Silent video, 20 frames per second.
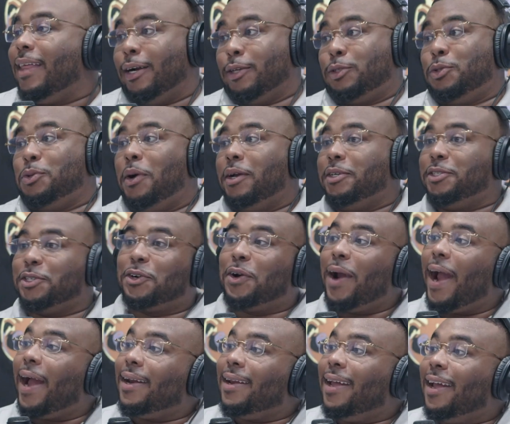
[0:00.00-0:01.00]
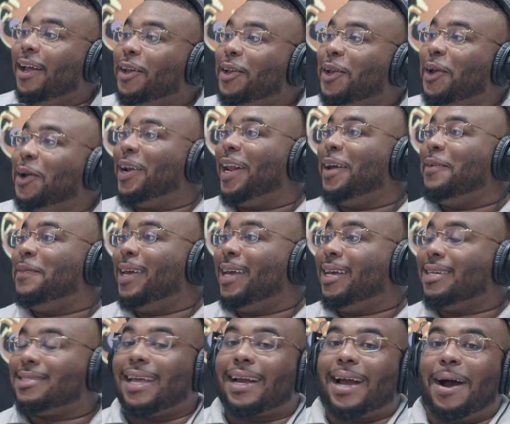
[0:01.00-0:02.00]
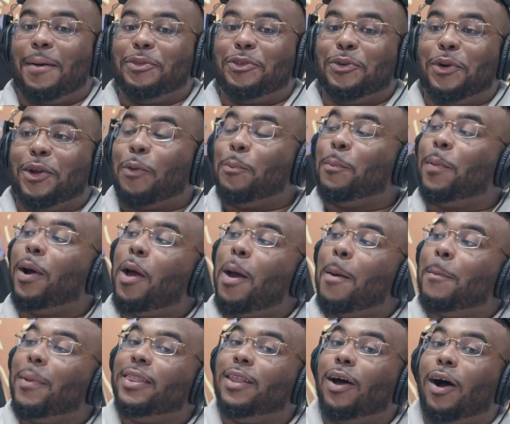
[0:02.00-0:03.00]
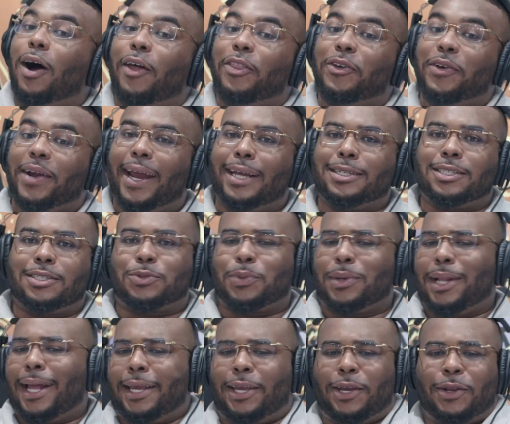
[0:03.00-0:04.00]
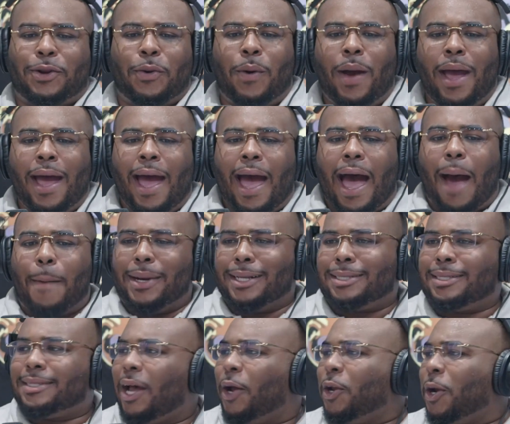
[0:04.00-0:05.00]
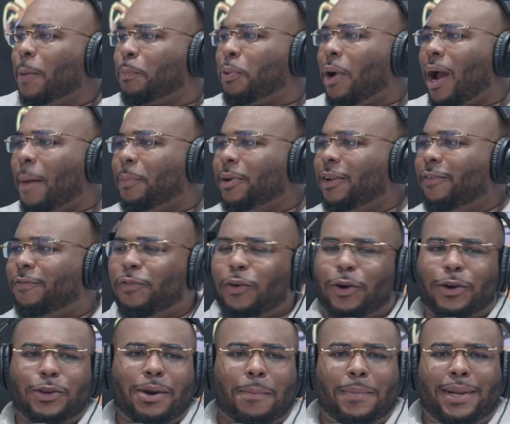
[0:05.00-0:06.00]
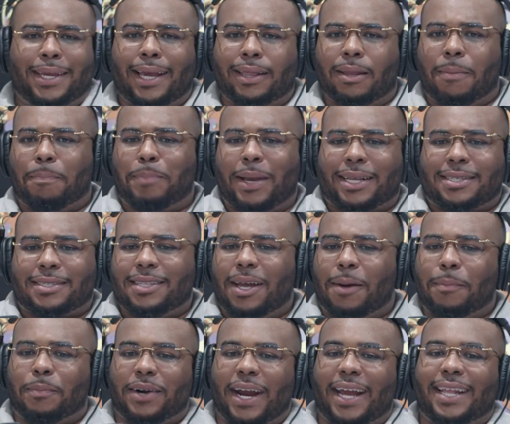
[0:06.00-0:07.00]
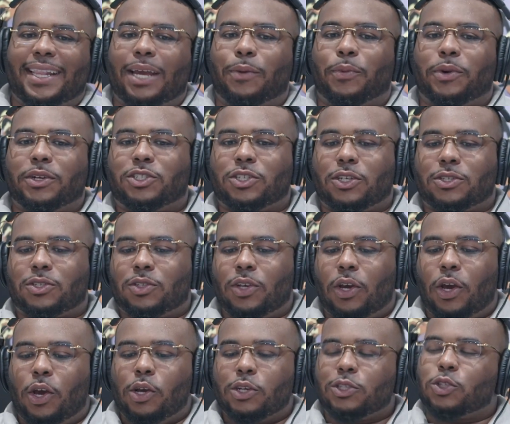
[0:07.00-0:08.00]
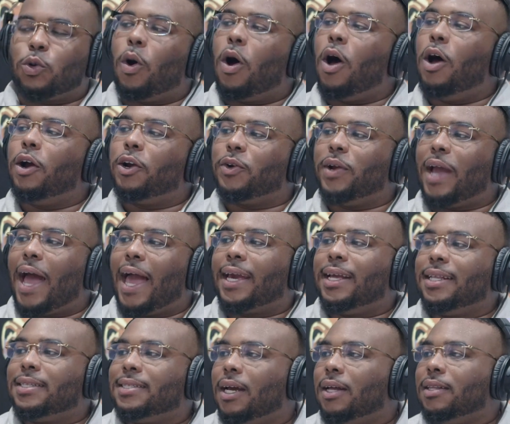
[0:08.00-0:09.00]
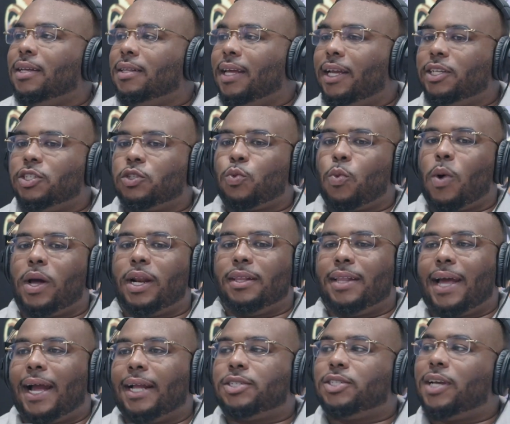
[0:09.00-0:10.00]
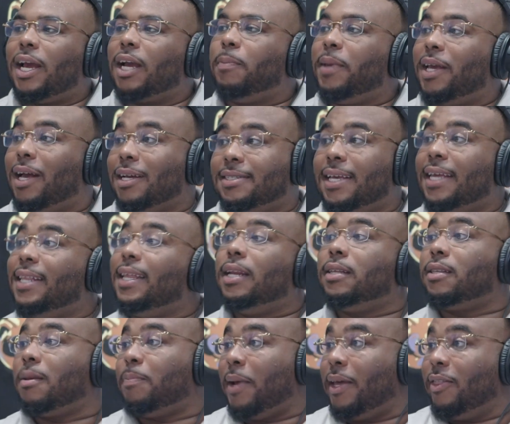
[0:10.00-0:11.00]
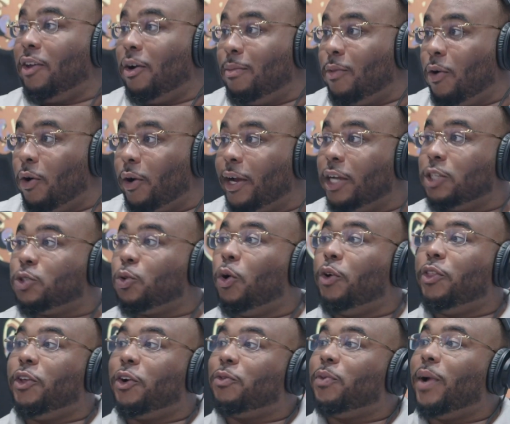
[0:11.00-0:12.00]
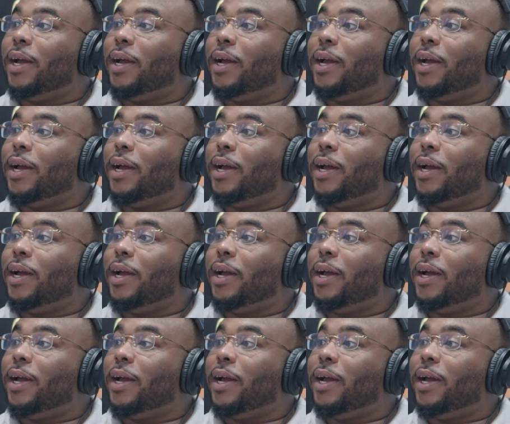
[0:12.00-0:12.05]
that are 200 grand. You know what I mean? He's like, I'm doing, but the other agents were like, you know, I'm gonna sell your property for you. I'm gonna get the best number, and they were just so hungry. I could tell that they just wanted that check because they needed to pay their mortgage or their